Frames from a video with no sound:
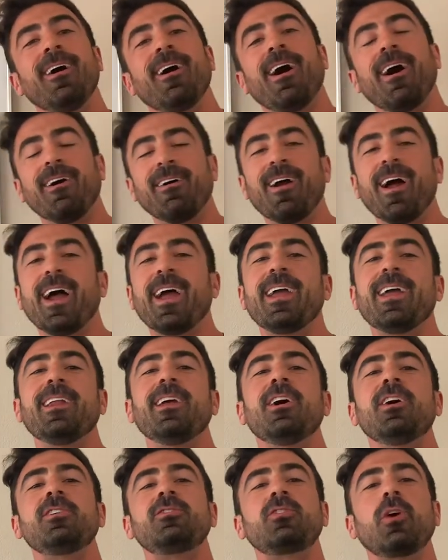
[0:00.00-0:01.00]
All right,
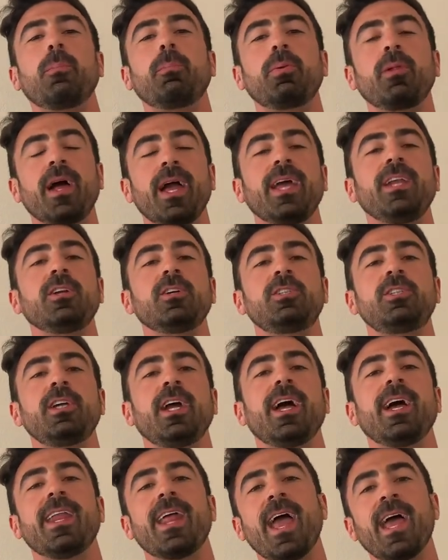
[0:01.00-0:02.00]
so plan your
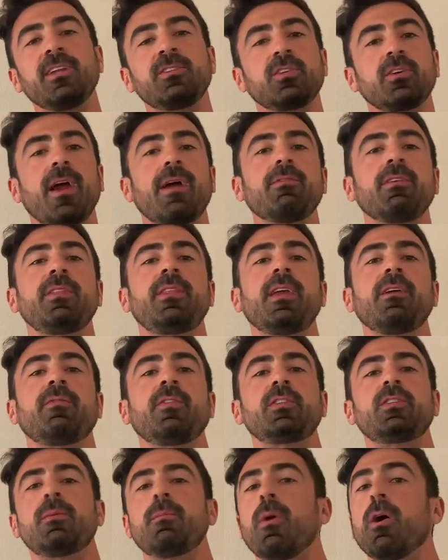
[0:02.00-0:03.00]
shit. Enter everything for
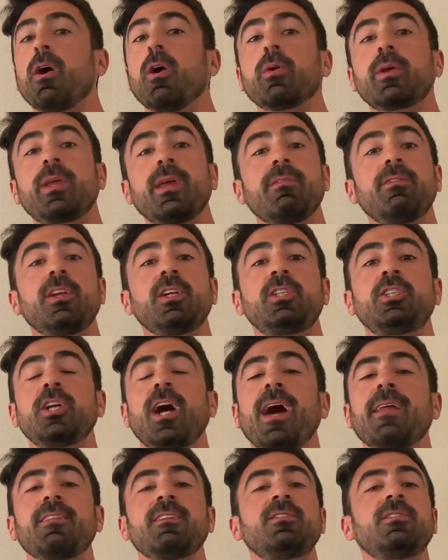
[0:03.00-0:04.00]
tomorrow. Give it a
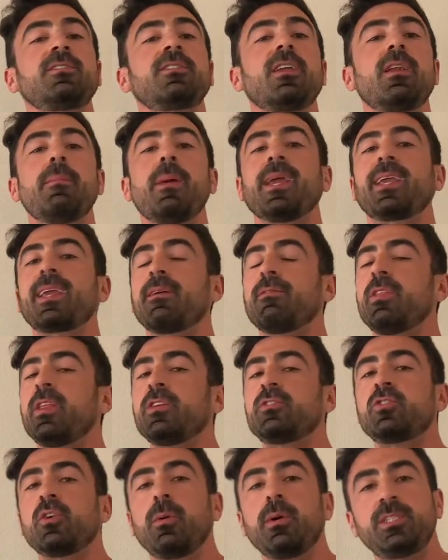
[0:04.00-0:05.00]
shot. This is going to make everything
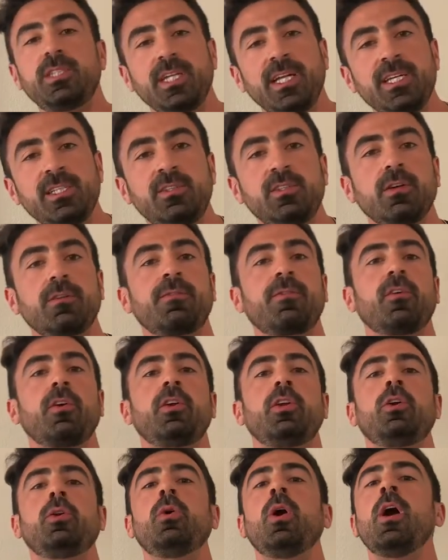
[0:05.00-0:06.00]
so much easier for
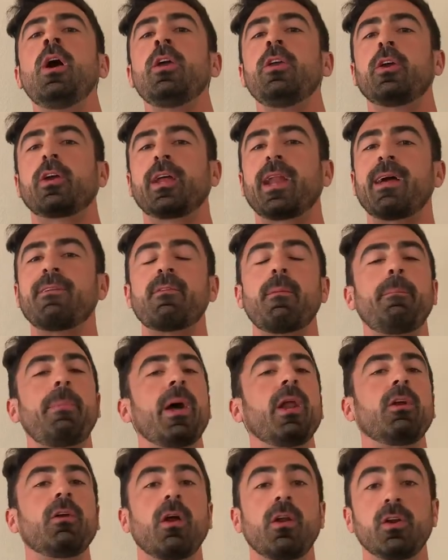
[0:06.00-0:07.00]
you. You're going to have a
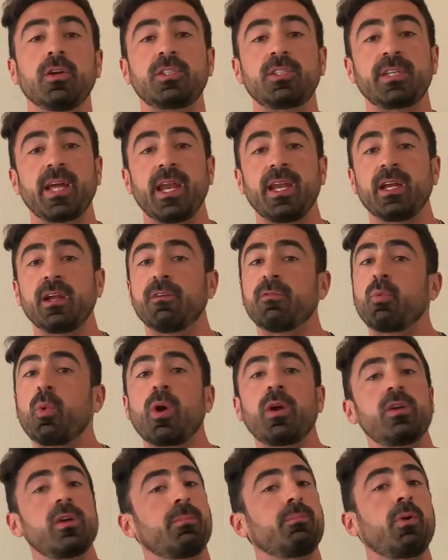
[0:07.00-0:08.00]
better understanding of where
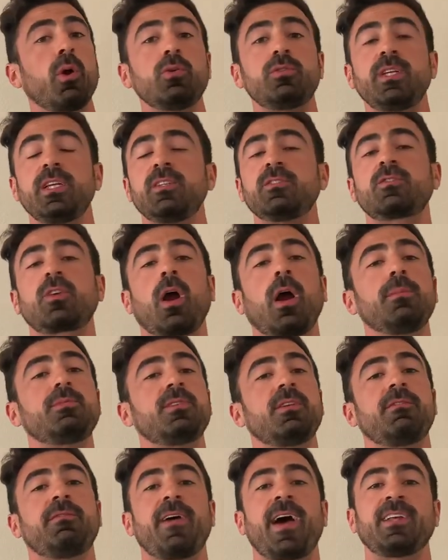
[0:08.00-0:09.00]
your proteins, carbs, and
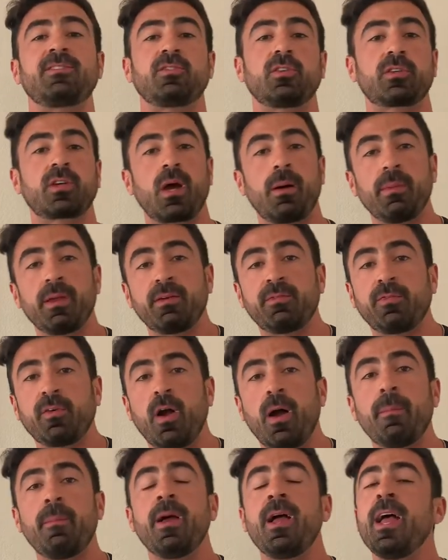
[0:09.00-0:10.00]
fats are coming
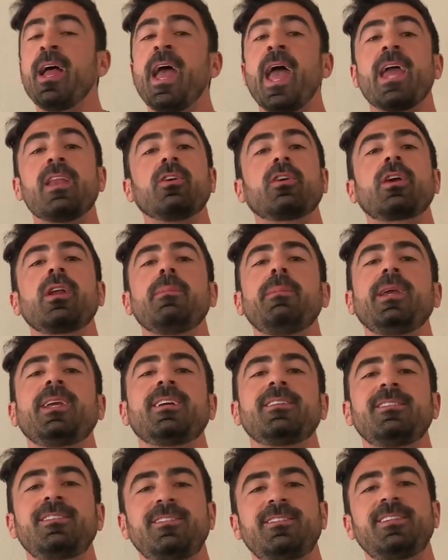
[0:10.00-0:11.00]
from, and you're going to be
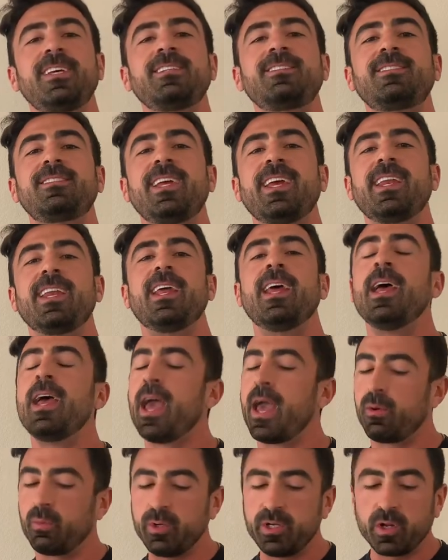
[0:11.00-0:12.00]
consistent.
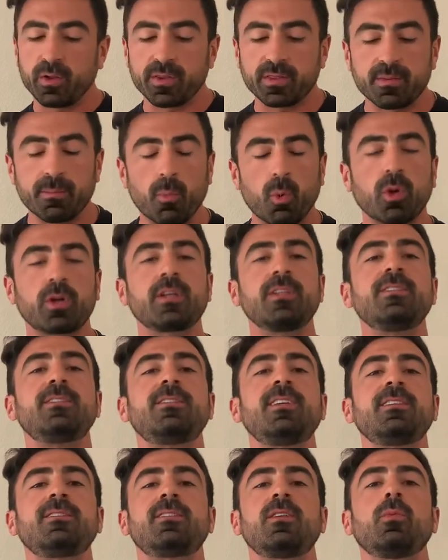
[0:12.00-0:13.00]
And we know that the more
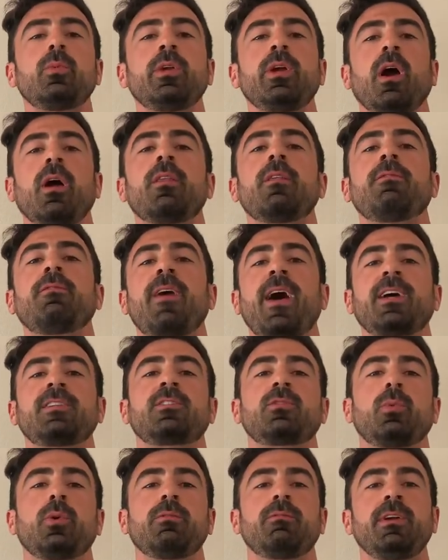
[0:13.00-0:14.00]
consistent we are, the faster
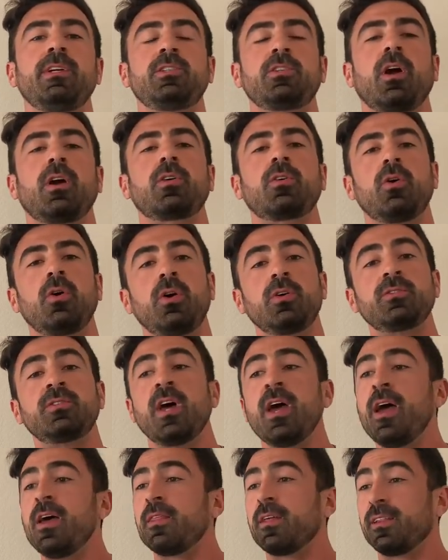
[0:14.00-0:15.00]
we reach our goals,
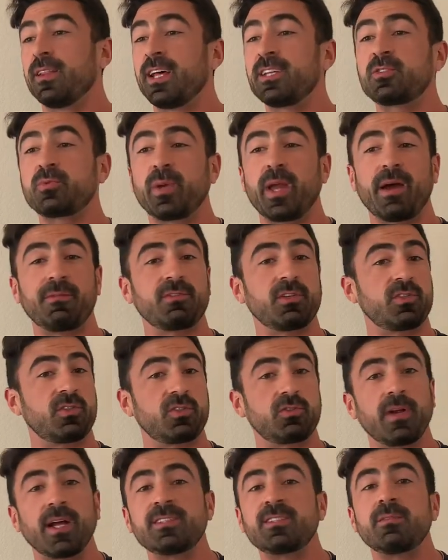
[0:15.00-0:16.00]
the less we have to
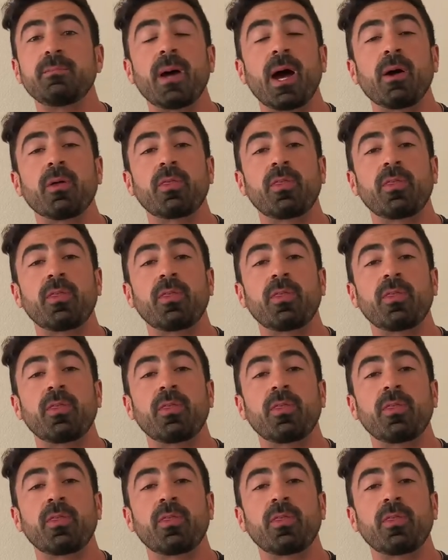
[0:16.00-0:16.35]
stress about